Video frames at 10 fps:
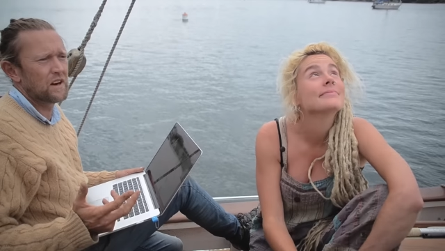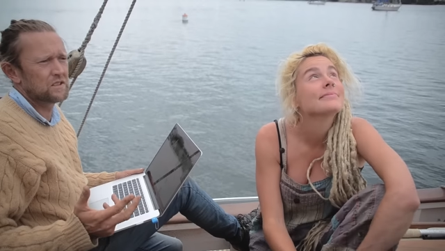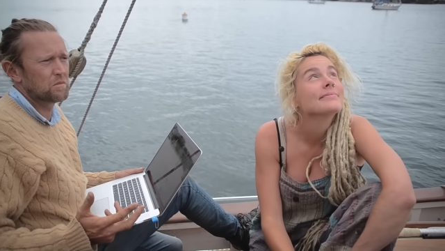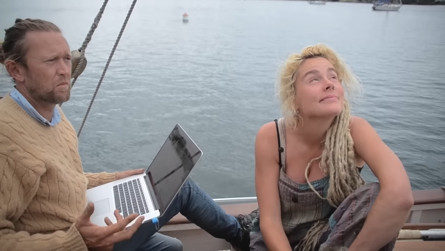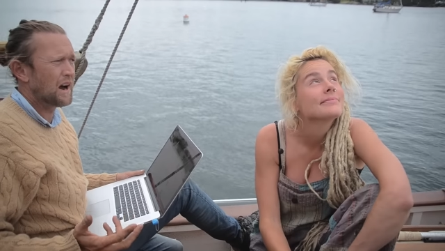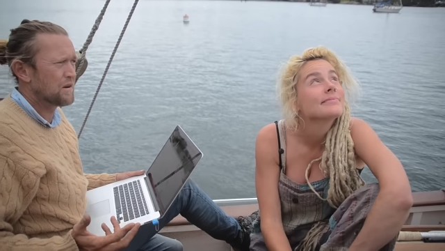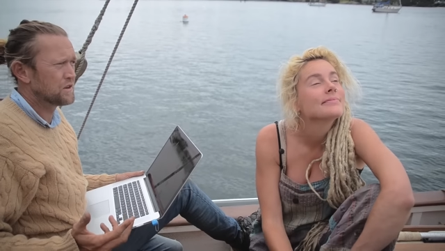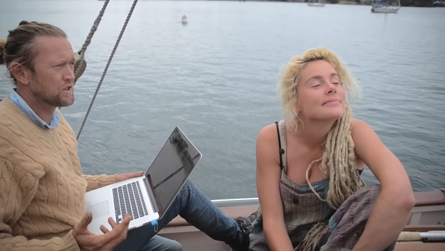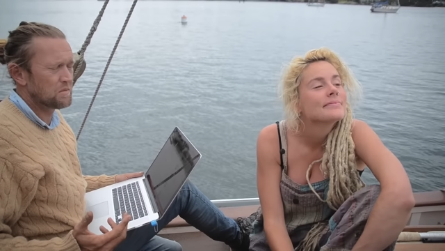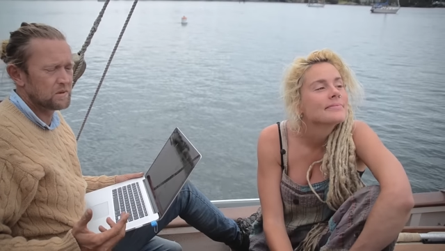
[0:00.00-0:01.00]
Speaker 1: fashioned pirate
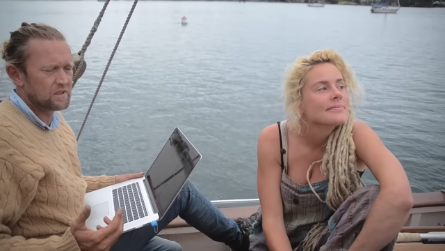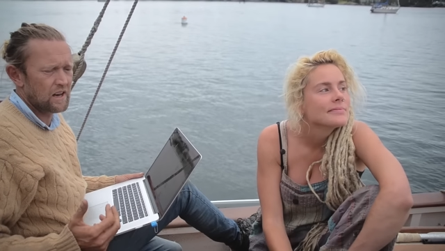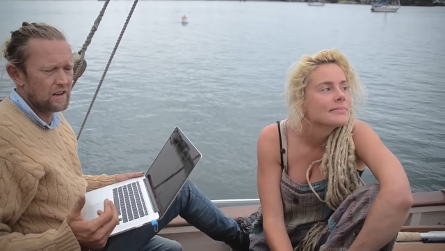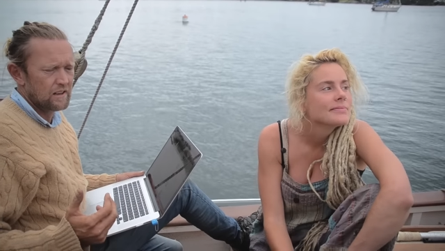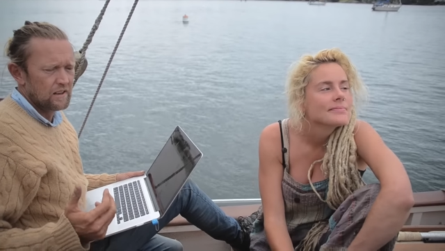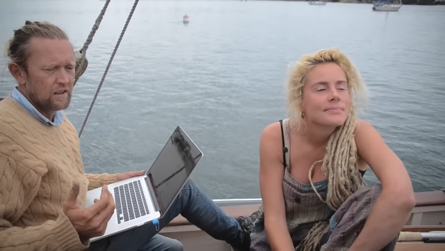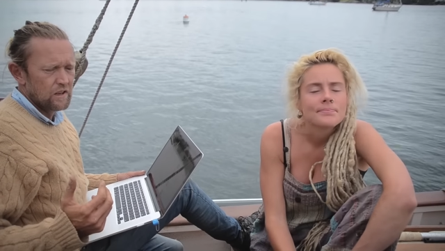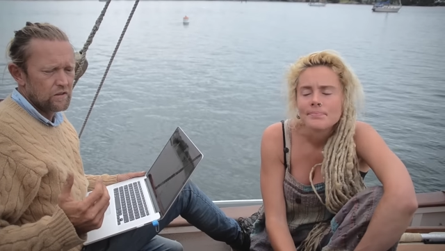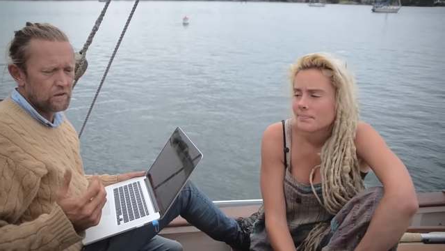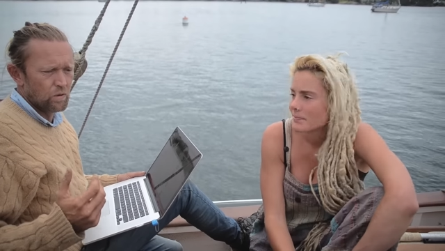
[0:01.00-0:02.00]
ship, is that
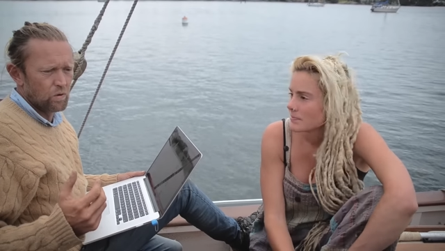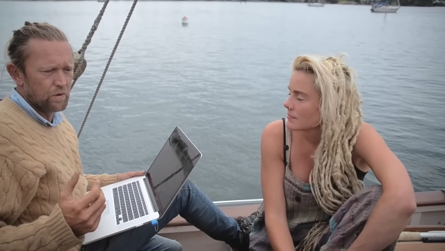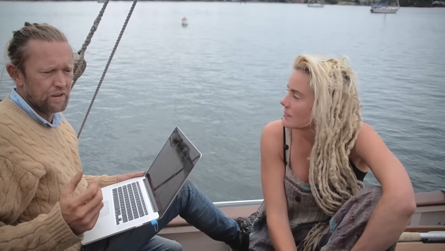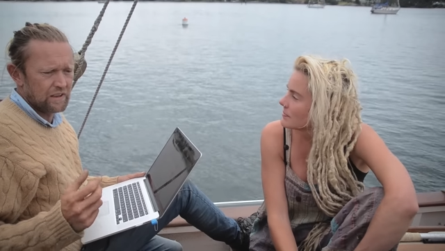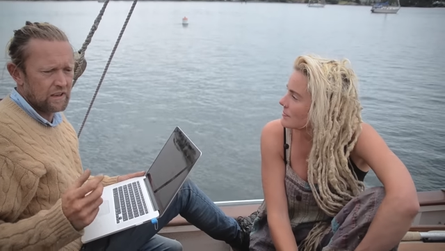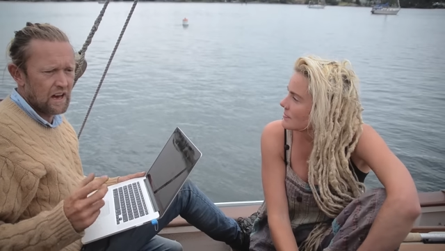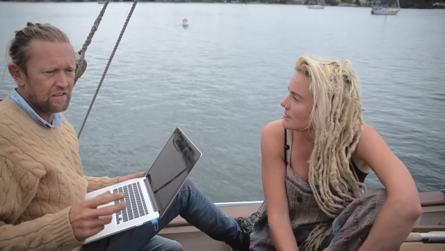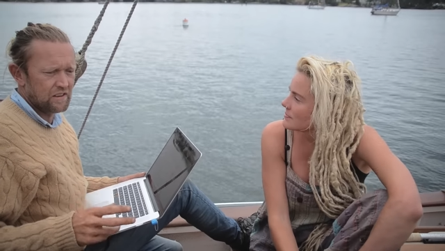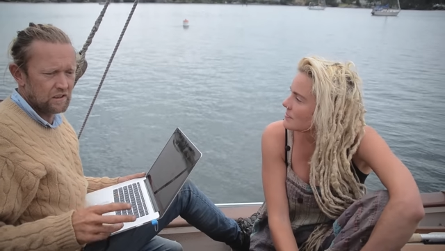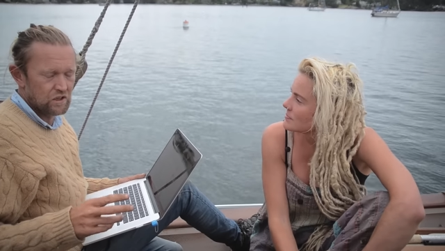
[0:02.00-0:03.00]
there's always a
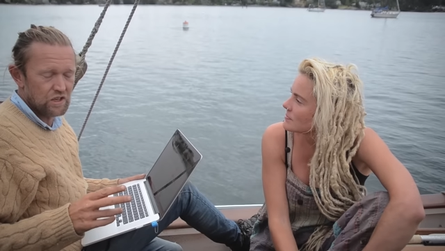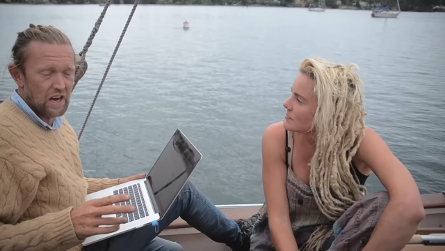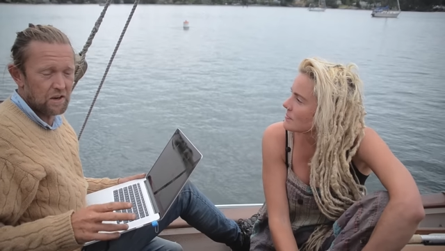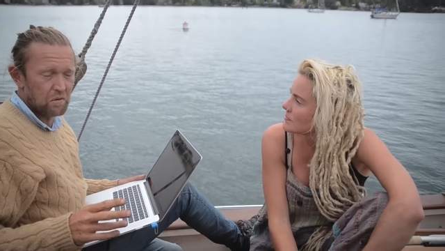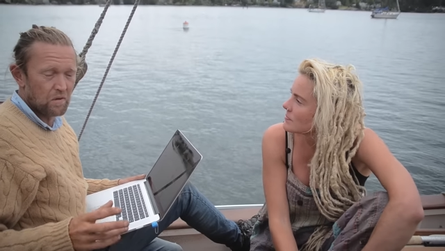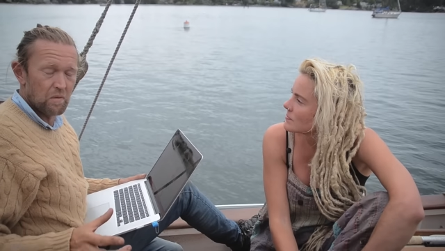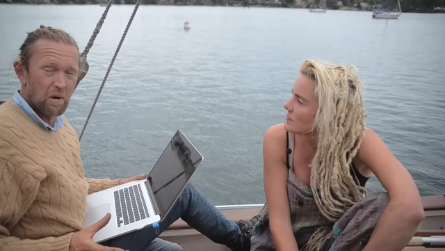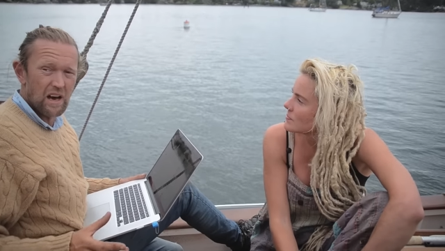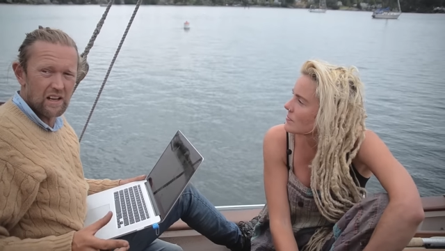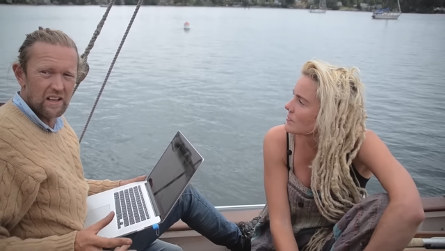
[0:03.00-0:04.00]
casting shadow on the
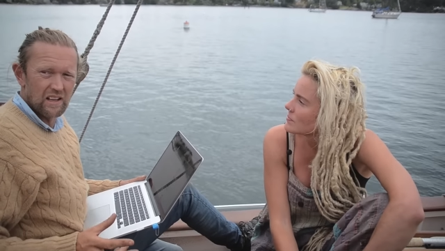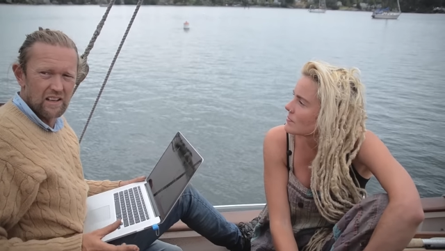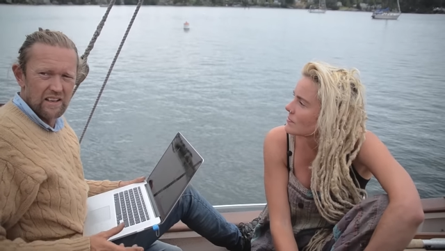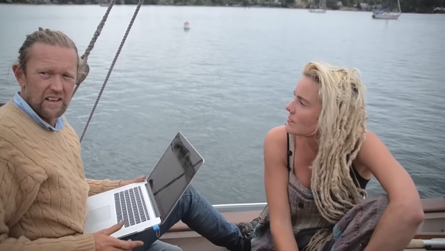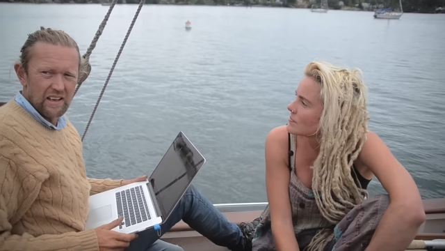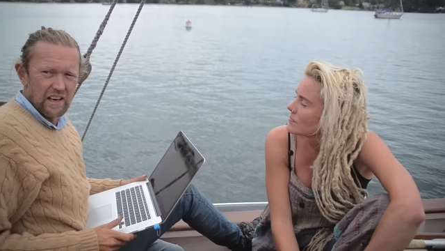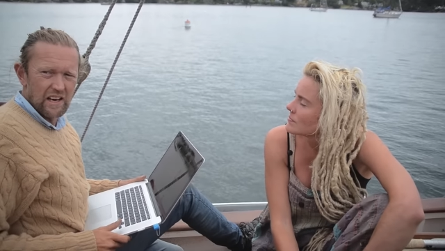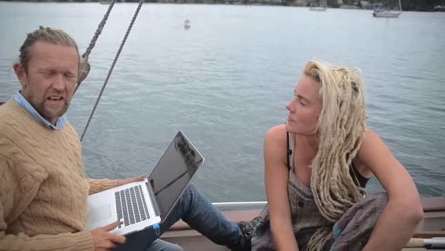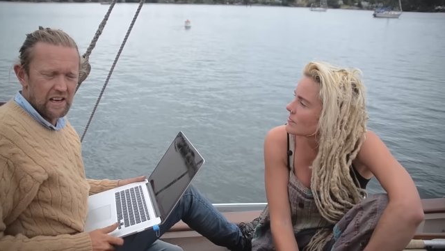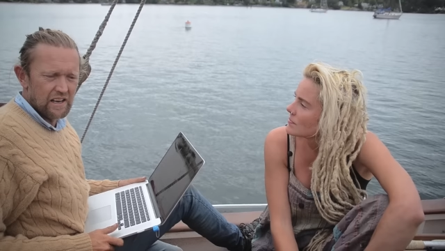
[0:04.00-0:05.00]
panel,
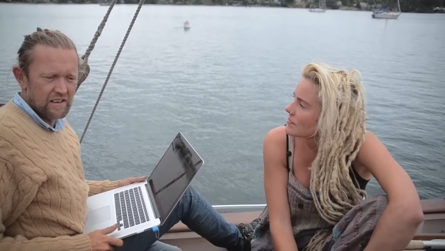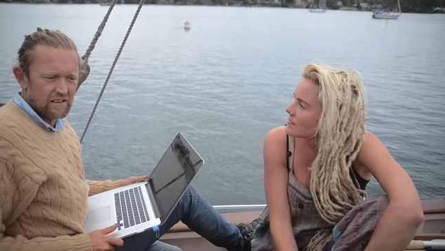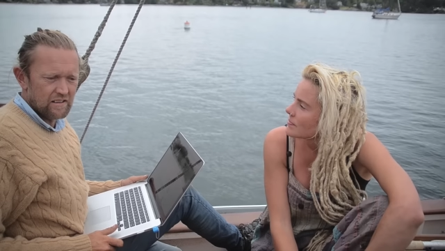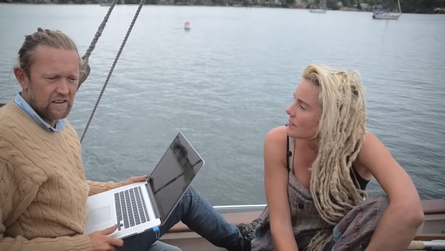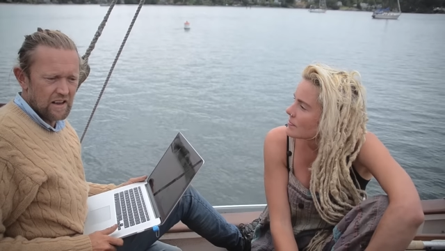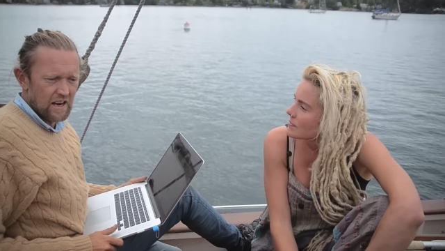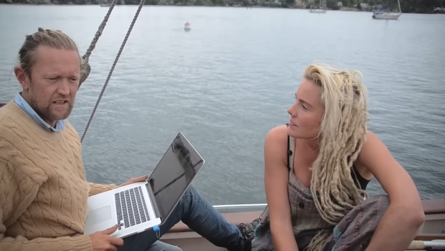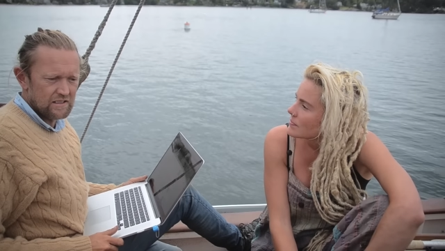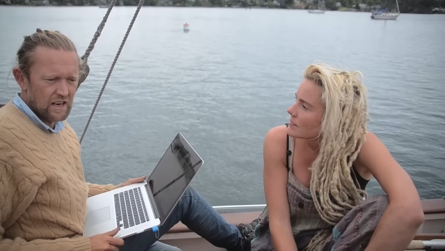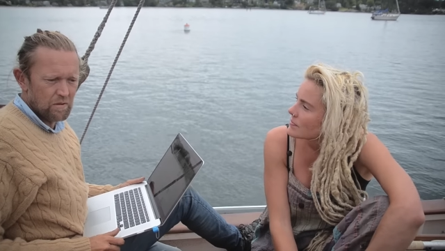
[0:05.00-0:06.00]
and
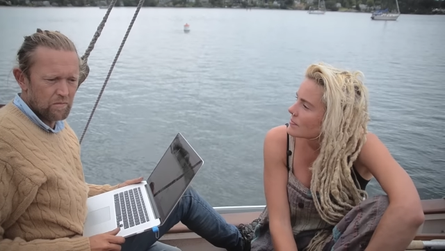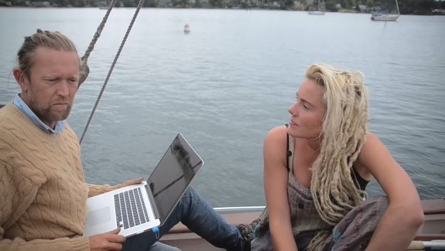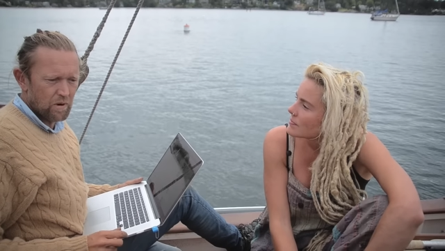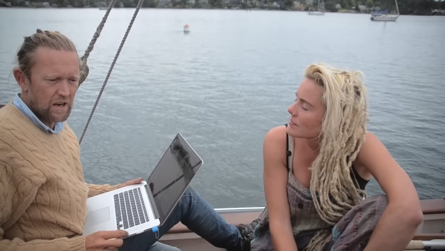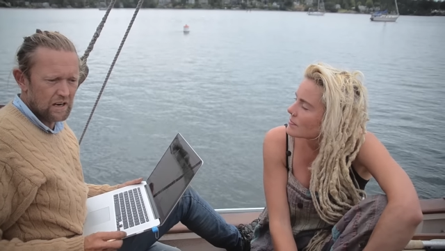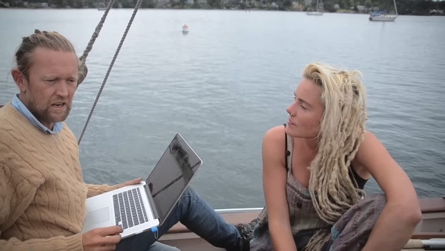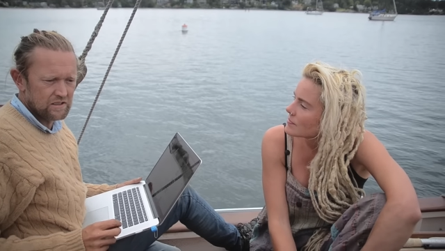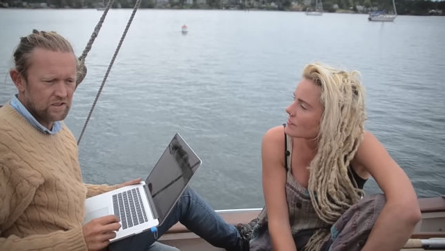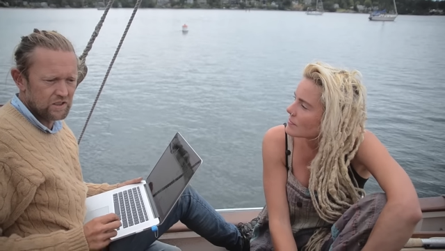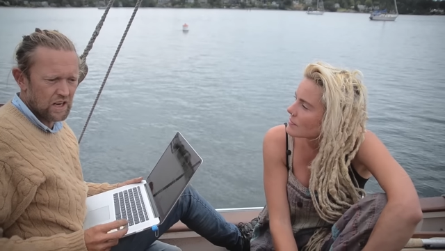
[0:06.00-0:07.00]
anytime the panel has
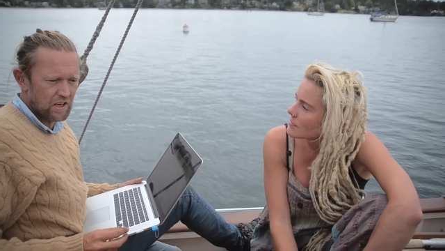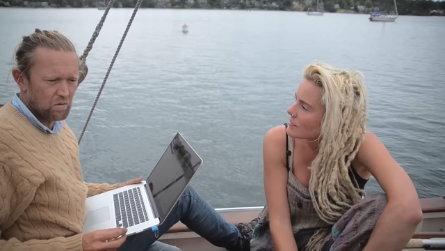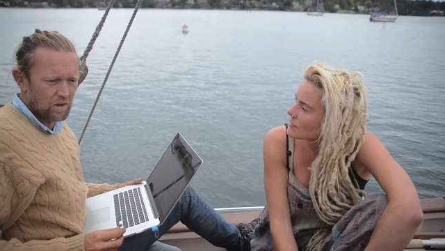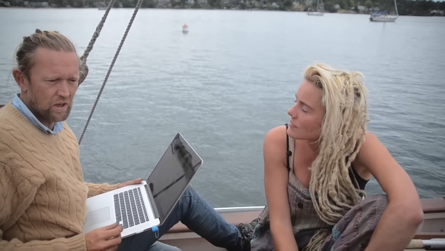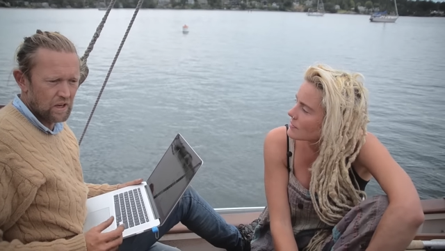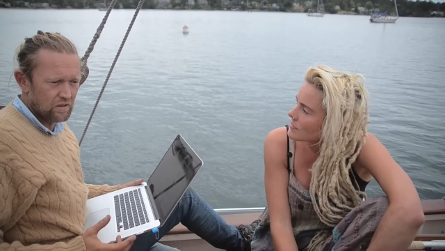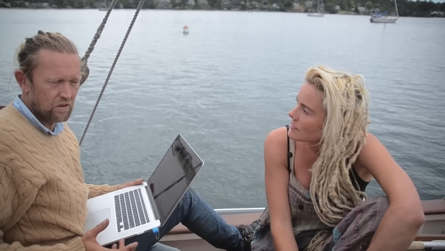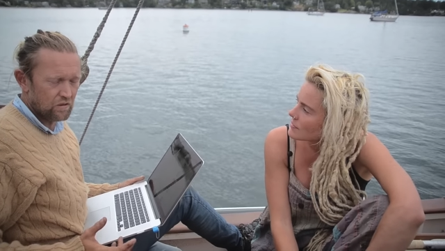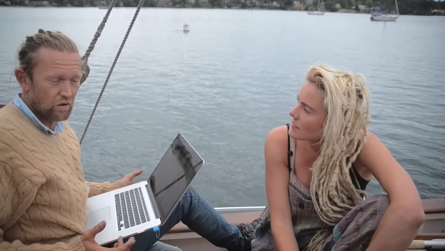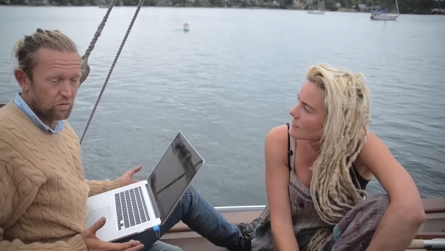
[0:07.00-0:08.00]
a shadow on it, it
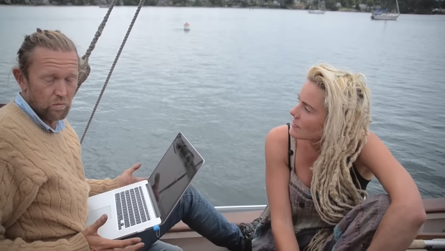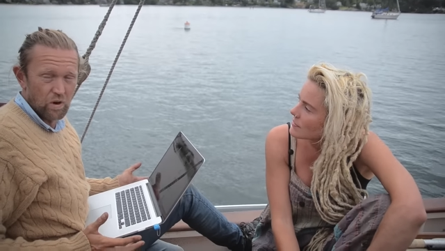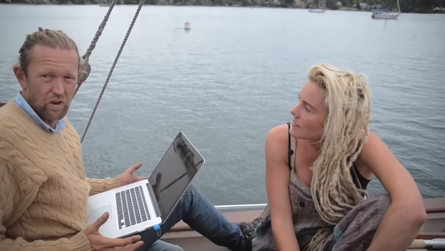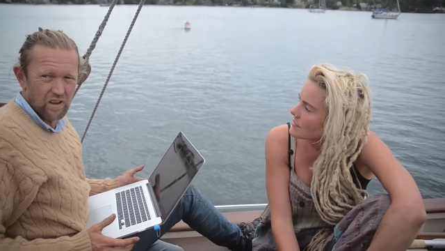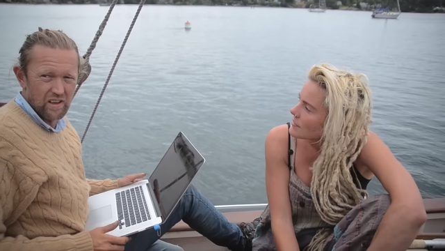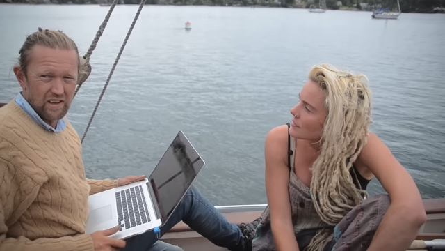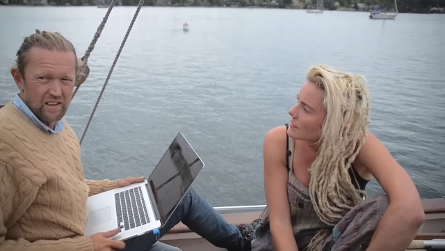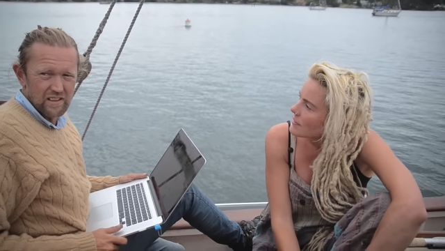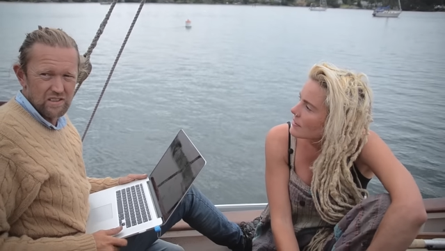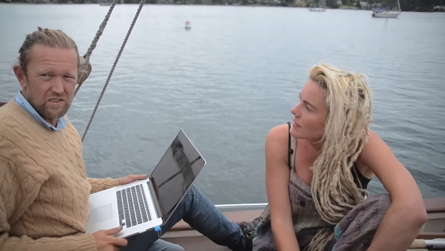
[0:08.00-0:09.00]
just doesn't work.
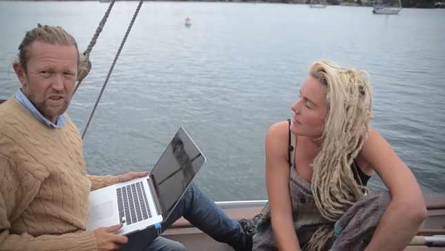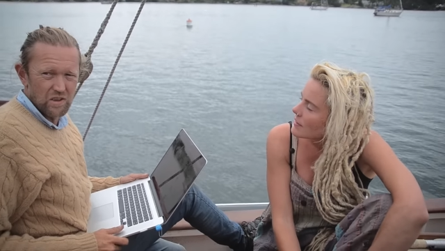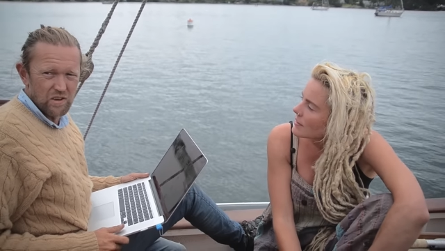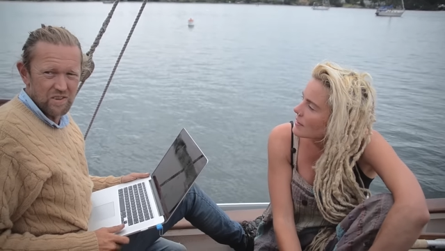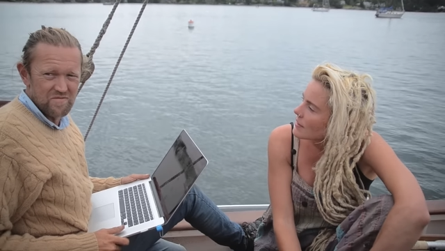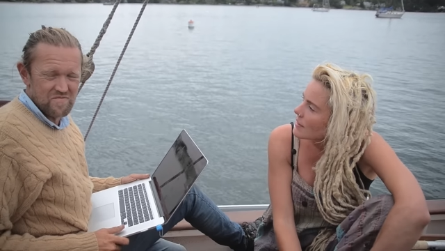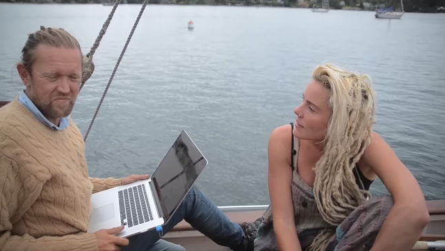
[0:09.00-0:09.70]
So